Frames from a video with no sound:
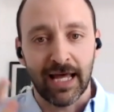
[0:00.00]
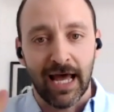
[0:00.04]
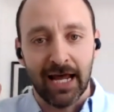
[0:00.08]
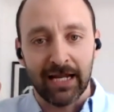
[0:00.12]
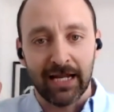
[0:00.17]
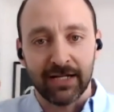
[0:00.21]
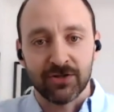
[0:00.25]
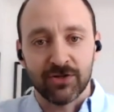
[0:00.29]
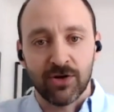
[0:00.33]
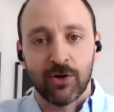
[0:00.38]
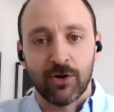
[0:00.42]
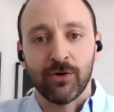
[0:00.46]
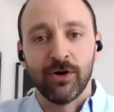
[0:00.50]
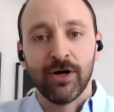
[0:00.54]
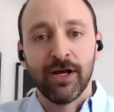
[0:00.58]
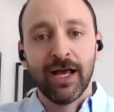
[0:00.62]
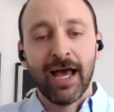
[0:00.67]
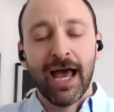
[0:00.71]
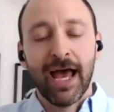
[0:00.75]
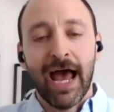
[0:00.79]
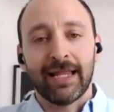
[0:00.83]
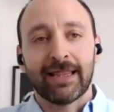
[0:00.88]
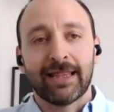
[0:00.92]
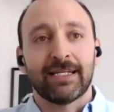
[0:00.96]
And so
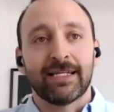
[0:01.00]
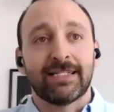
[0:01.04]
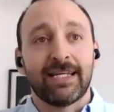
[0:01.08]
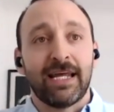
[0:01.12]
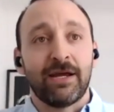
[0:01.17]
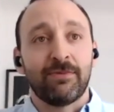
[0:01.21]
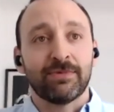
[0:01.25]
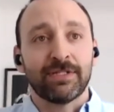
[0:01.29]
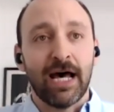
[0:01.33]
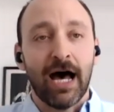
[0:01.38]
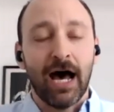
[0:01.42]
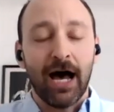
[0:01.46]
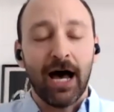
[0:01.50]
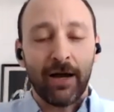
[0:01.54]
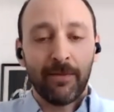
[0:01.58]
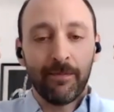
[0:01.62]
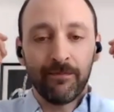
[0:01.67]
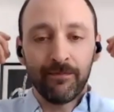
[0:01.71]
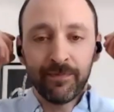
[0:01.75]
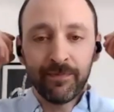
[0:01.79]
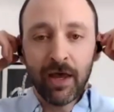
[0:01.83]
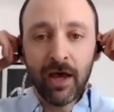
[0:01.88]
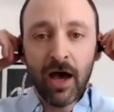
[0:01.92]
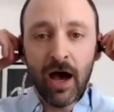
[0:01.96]
at the same time,
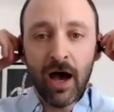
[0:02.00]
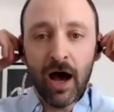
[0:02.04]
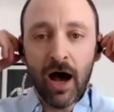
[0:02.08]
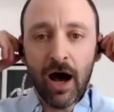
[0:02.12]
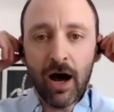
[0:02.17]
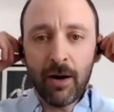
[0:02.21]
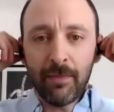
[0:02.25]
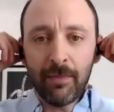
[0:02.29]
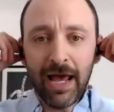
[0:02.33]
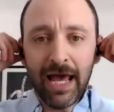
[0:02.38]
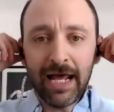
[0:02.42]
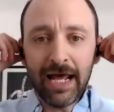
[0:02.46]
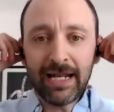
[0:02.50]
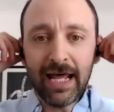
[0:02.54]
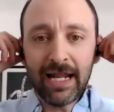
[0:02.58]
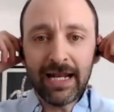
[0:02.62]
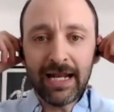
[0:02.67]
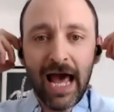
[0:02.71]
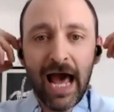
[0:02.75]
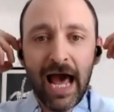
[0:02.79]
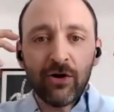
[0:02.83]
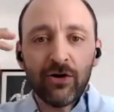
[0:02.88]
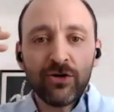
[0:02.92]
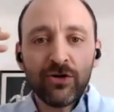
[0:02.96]
and then
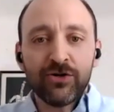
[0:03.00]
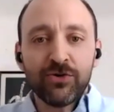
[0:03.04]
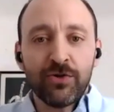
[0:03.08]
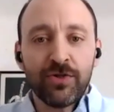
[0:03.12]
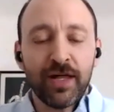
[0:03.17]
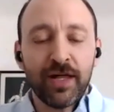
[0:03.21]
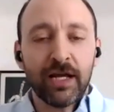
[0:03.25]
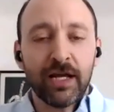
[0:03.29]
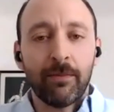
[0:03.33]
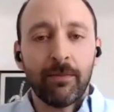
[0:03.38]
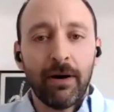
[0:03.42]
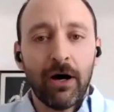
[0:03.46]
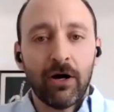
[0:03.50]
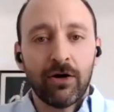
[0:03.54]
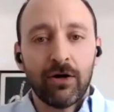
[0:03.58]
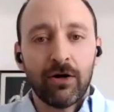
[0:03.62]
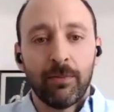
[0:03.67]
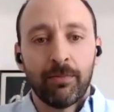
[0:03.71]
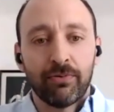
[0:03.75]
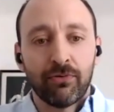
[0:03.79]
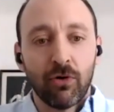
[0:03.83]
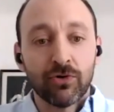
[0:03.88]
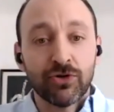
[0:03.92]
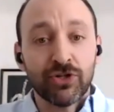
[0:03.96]
how did you think about
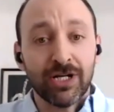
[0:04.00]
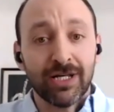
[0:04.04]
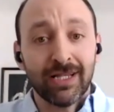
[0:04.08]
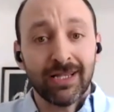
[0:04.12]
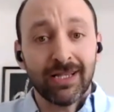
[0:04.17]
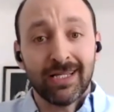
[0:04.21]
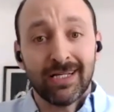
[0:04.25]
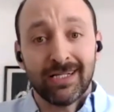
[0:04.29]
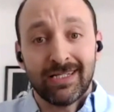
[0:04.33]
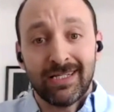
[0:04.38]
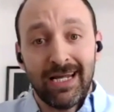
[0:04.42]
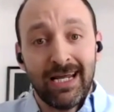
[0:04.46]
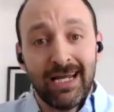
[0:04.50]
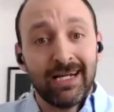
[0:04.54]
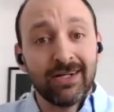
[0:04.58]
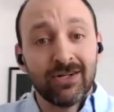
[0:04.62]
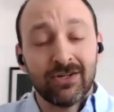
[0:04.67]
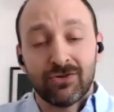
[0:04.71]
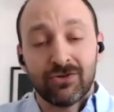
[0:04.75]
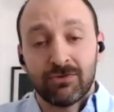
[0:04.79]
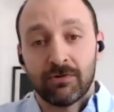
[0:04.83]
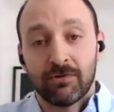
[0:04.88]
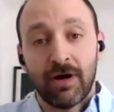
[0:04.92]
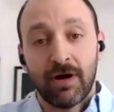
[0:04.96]
approaching this
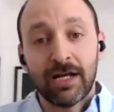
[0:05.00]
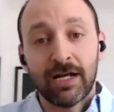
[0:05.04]
industry, right?